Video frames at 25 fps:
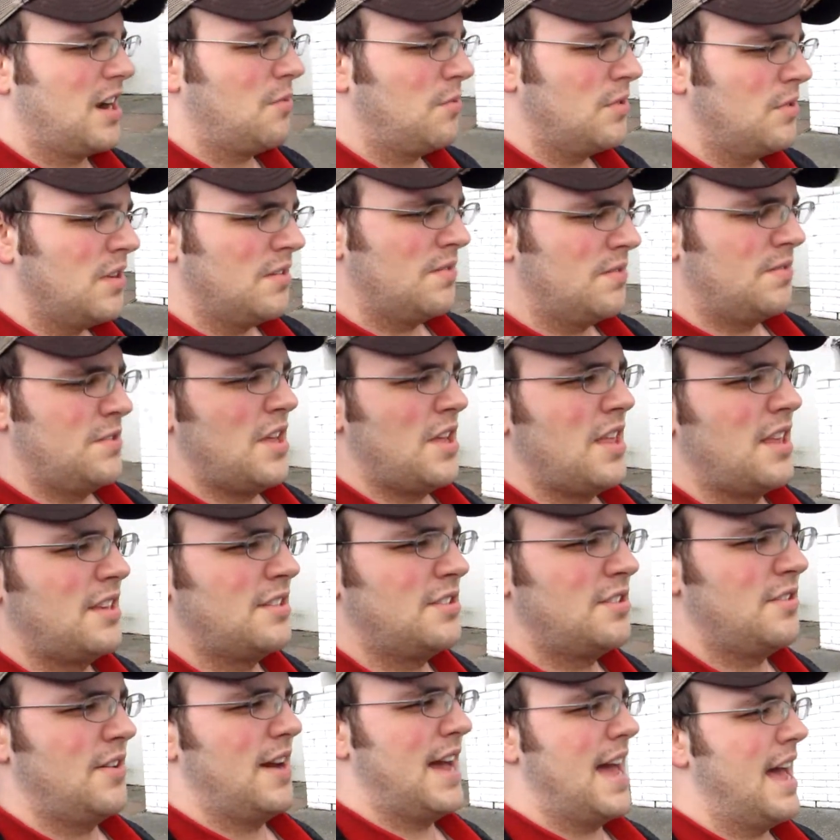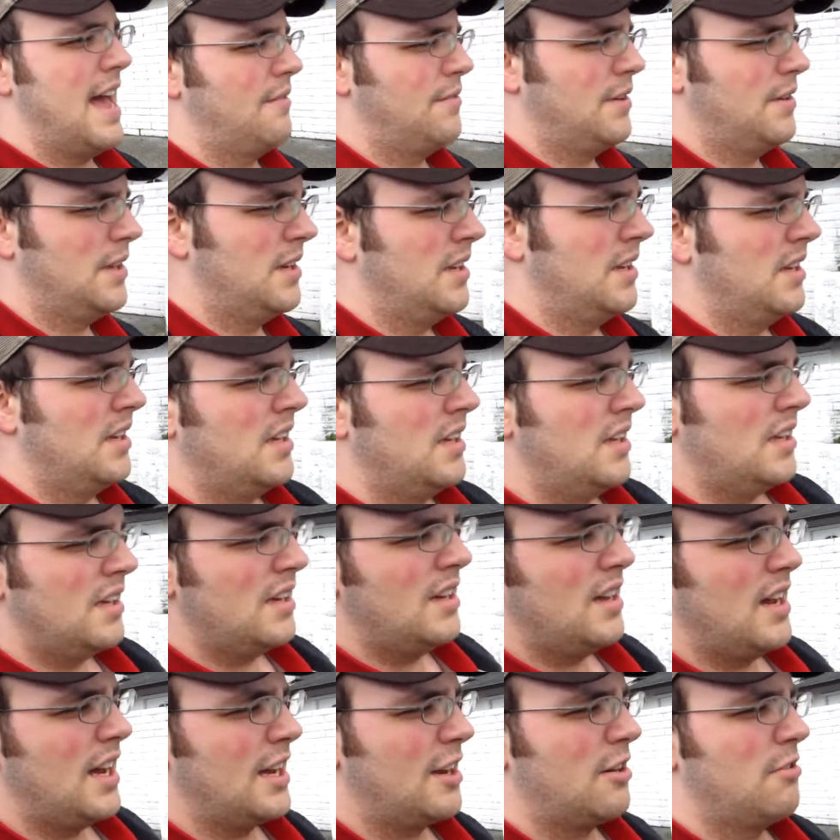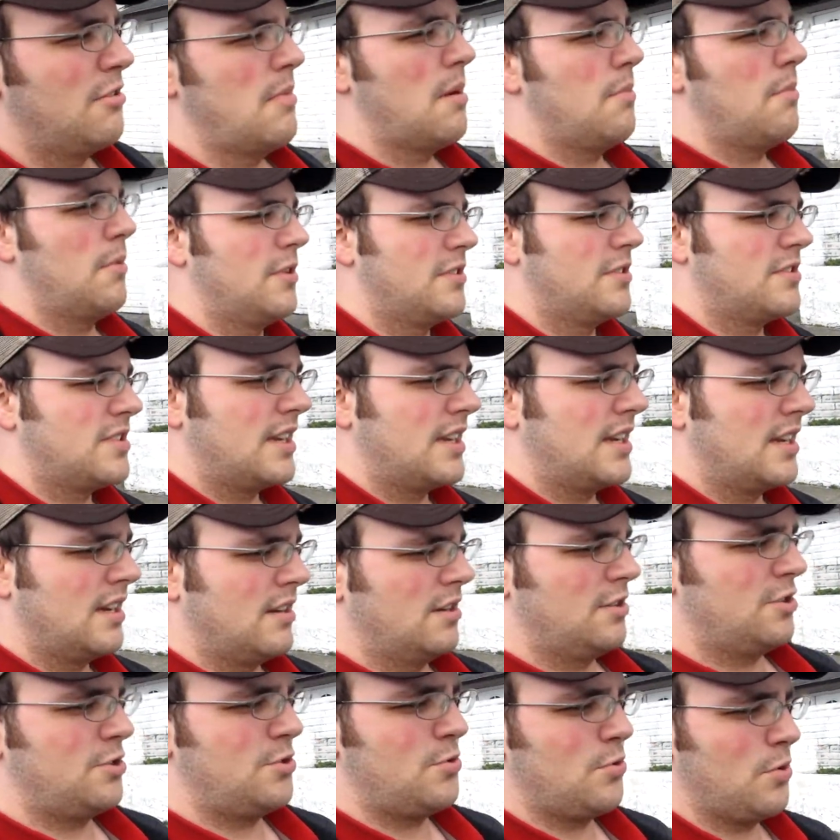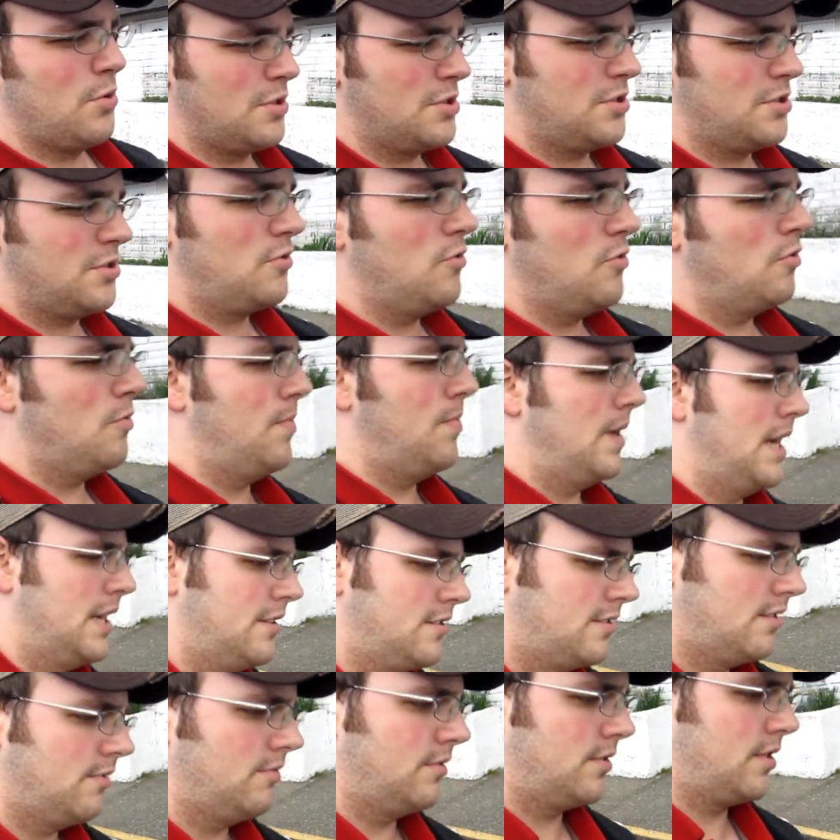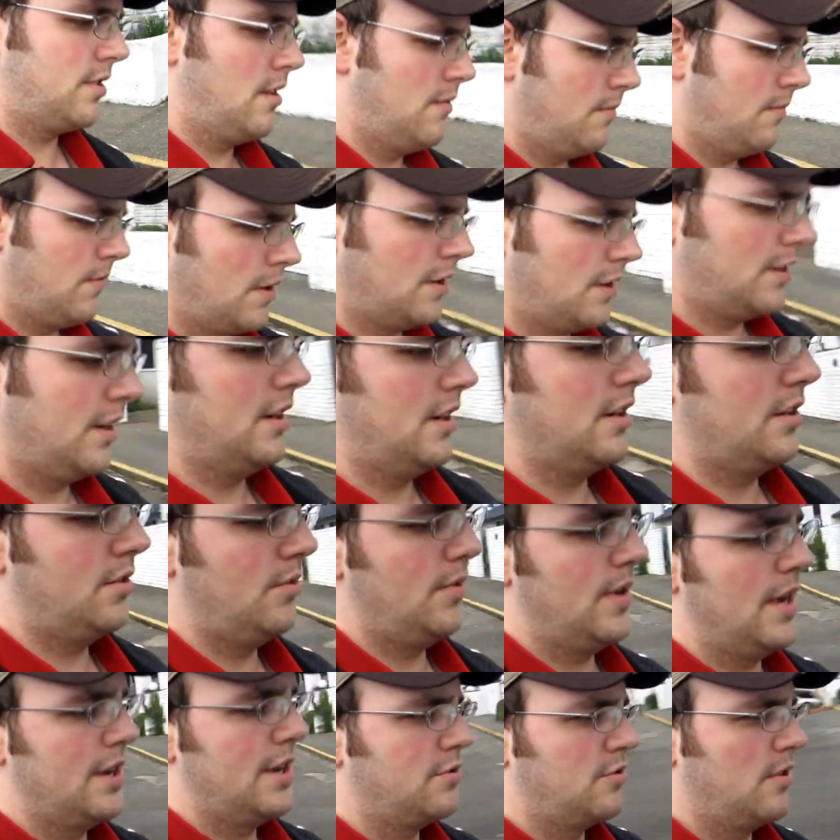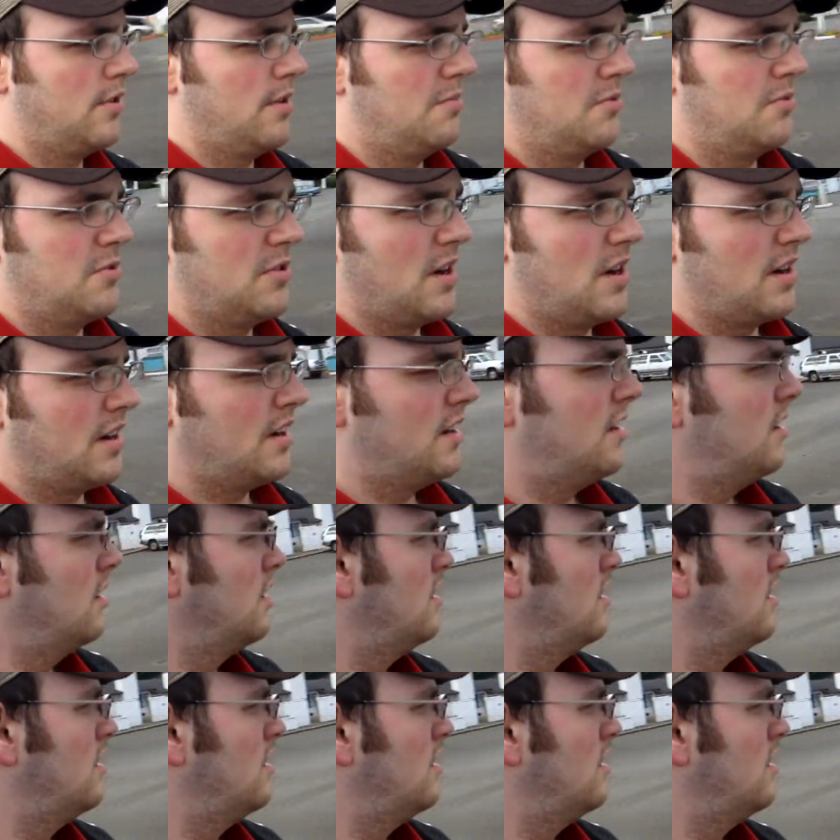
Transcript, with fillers: I wonder if they still have it. I can remember it's like a short school bus that was converted into an ice cream truck.